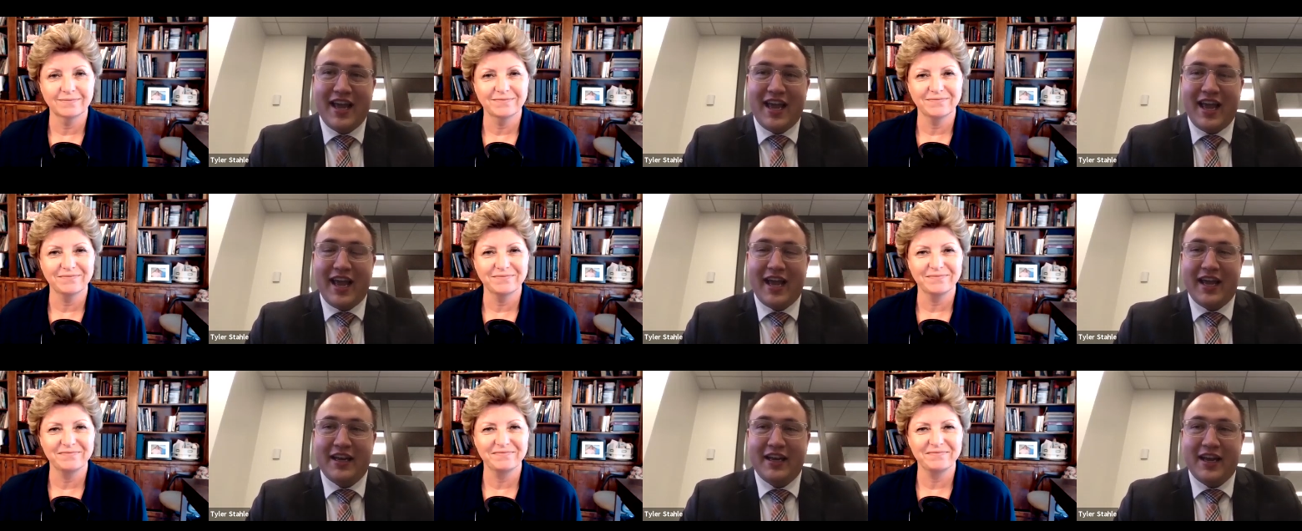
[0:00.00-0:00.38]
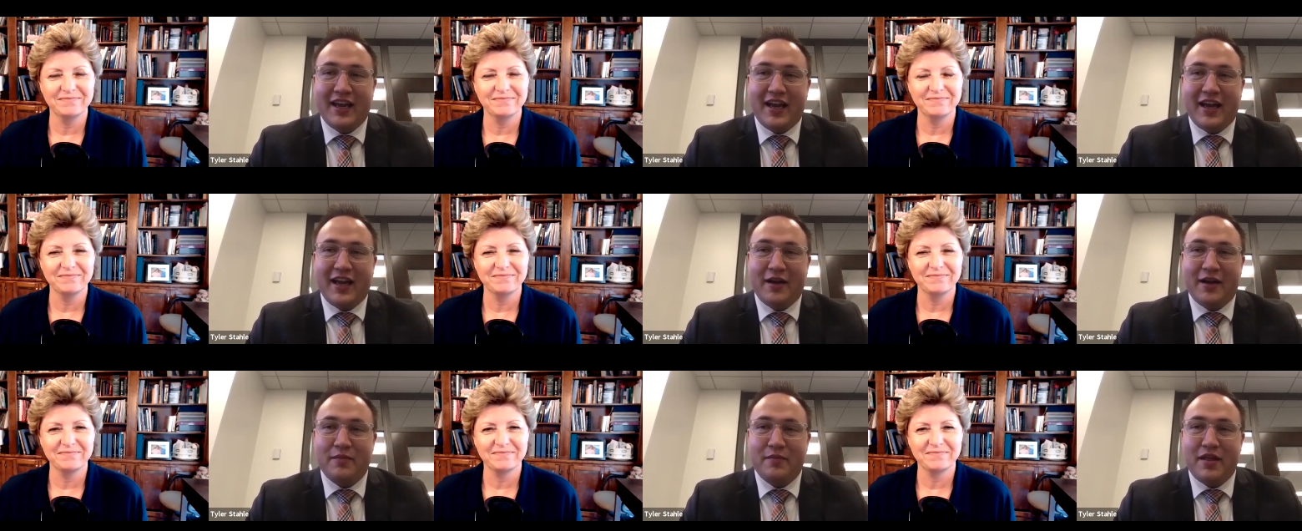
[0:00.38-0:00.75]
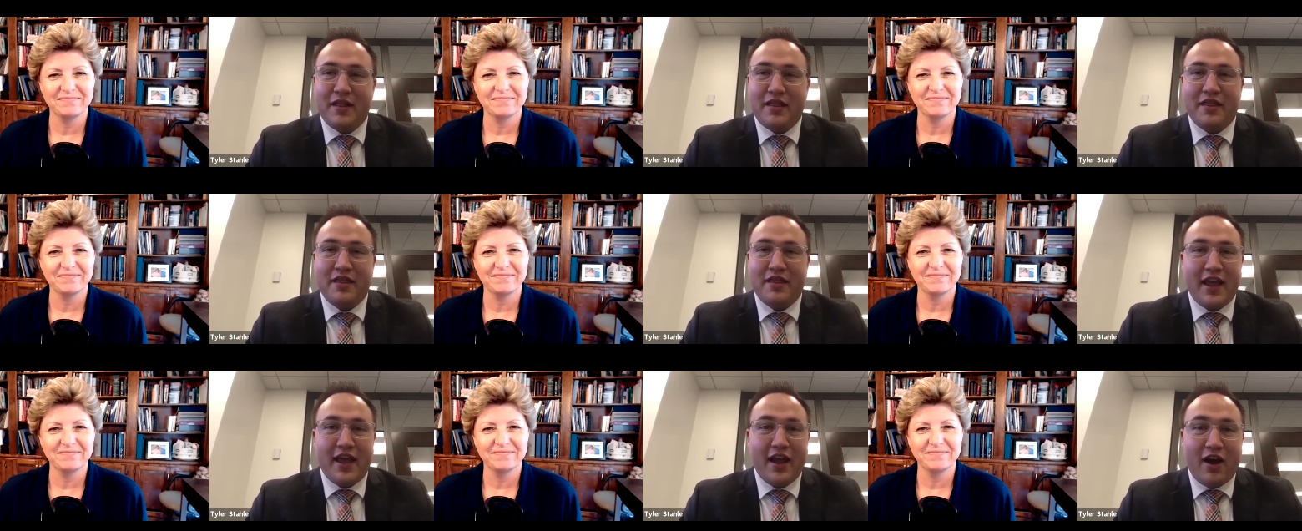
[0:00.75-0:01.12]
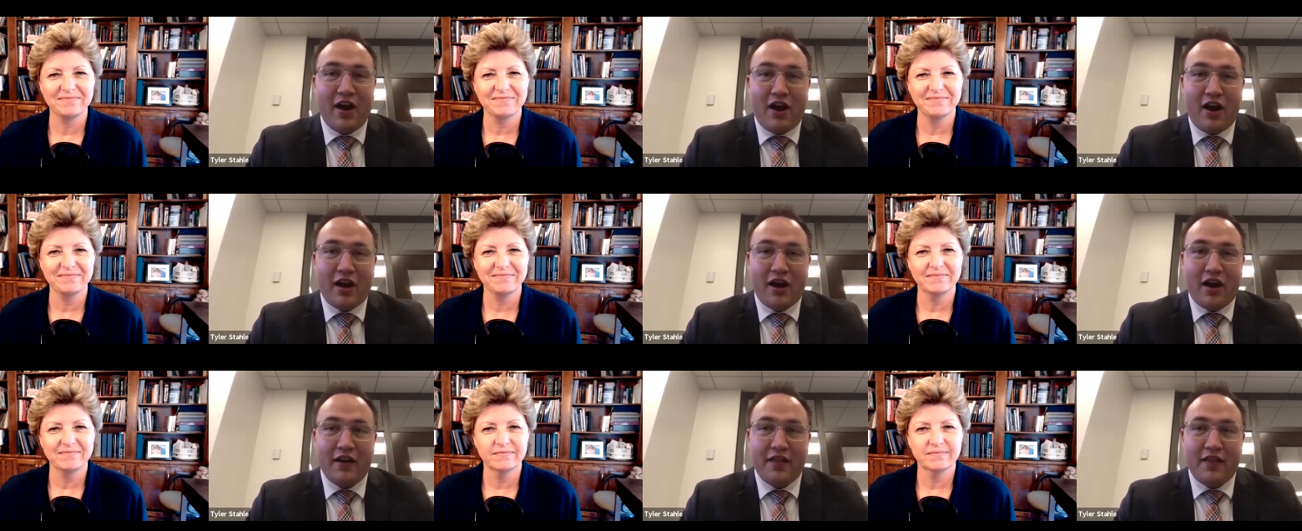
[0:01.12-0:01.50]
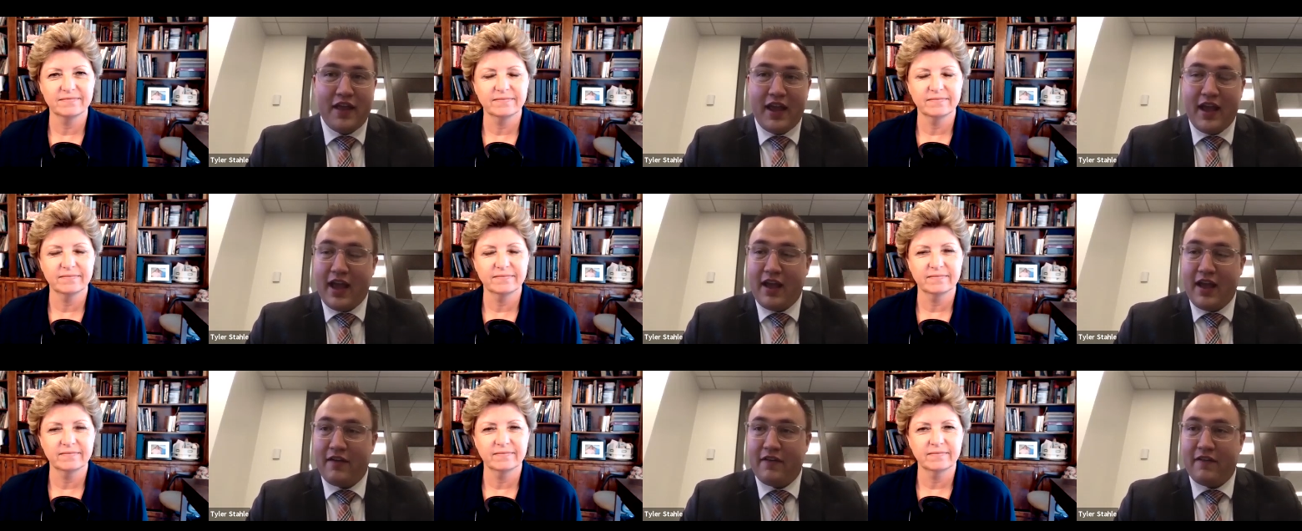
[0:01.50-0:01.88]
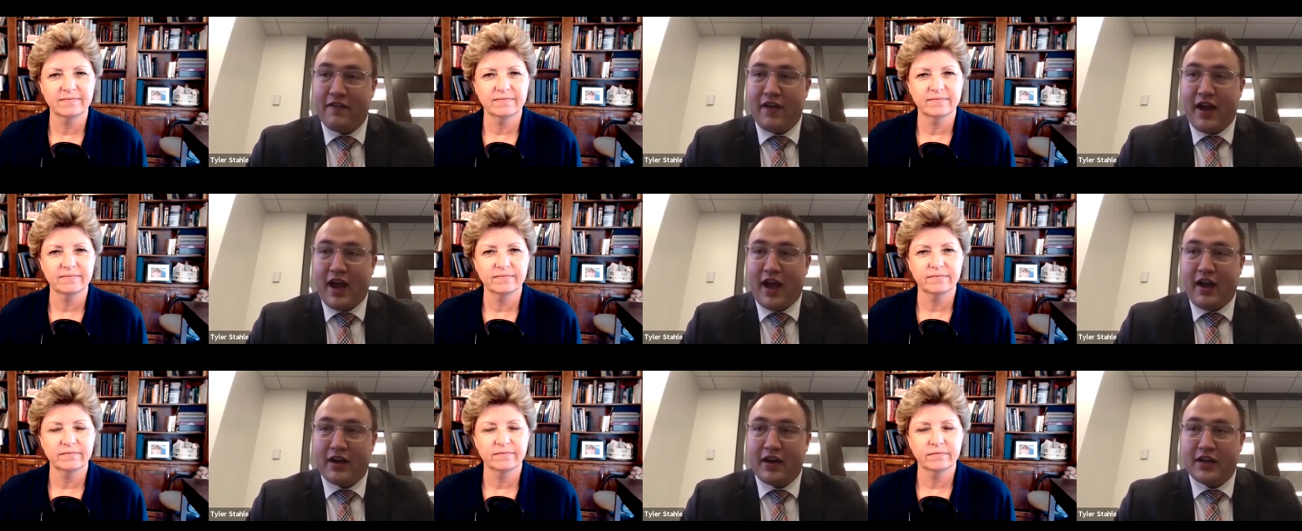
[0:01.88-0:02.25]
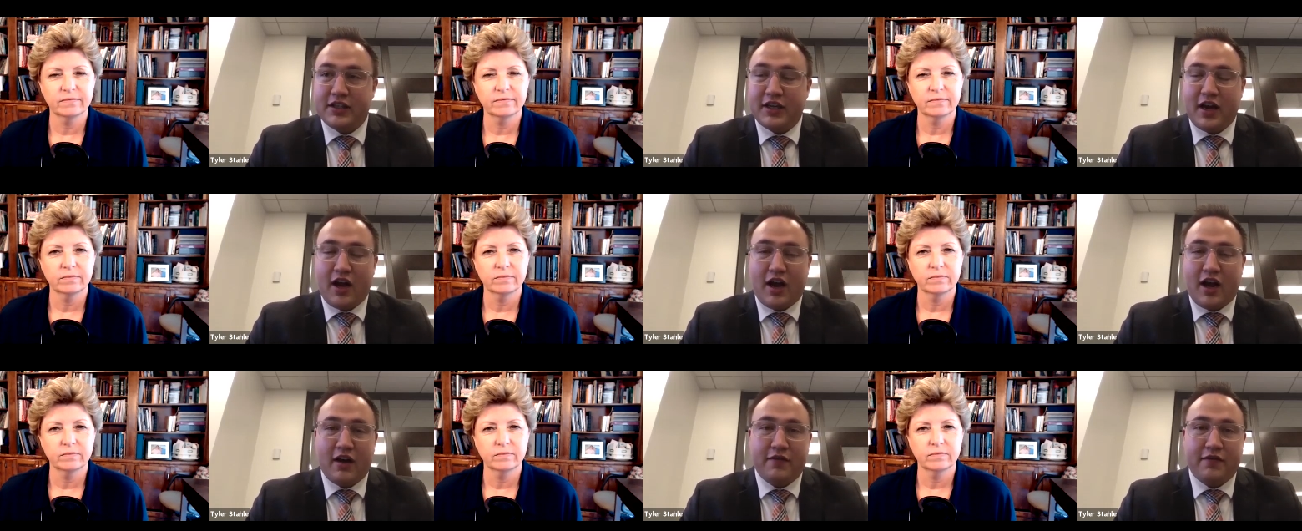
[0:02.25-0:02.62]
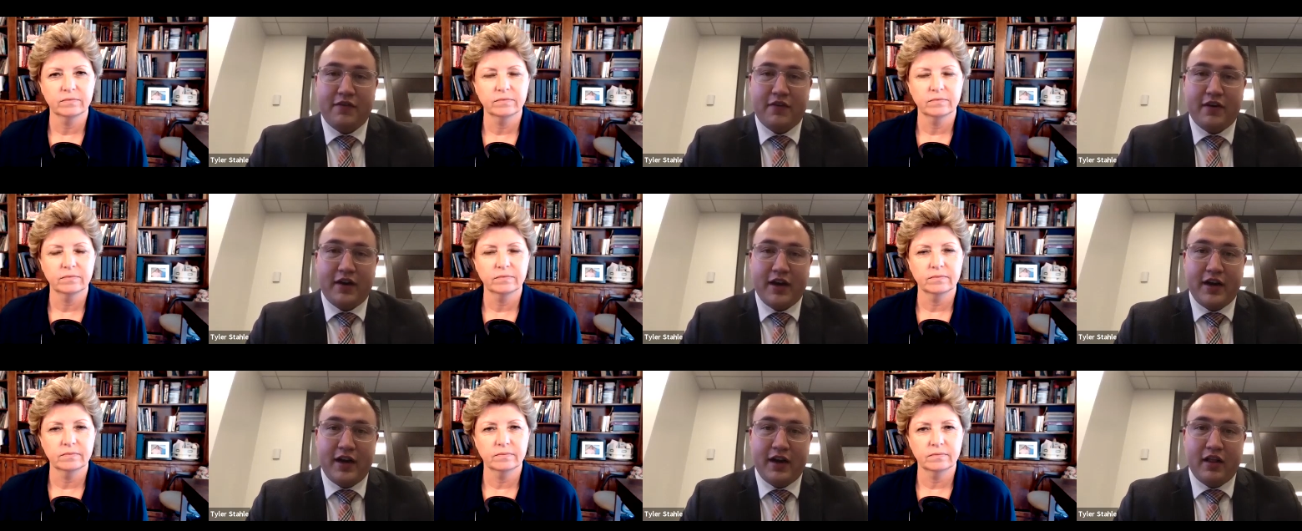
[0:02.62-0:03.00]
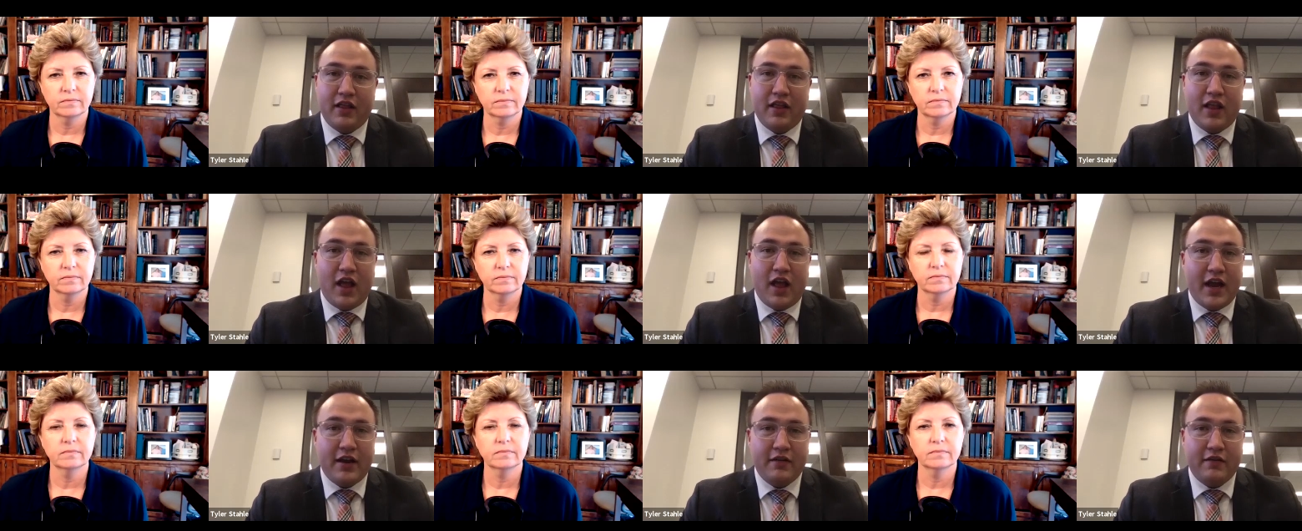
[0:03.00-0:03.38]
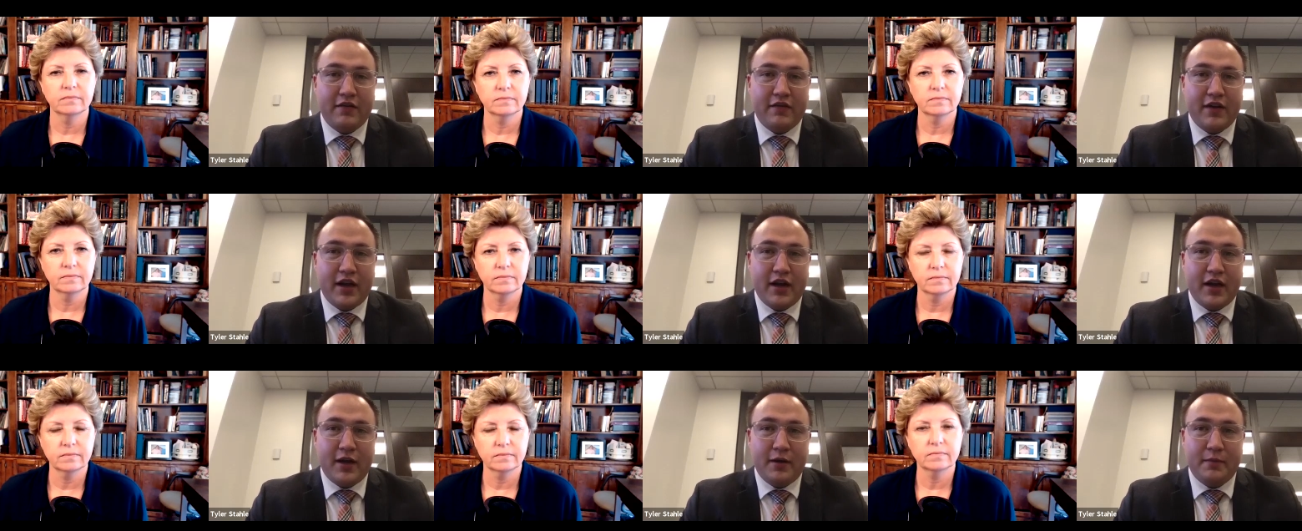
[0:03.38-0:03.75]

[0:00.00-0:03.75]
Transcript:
Speaker 1: and they have actually offering a lot of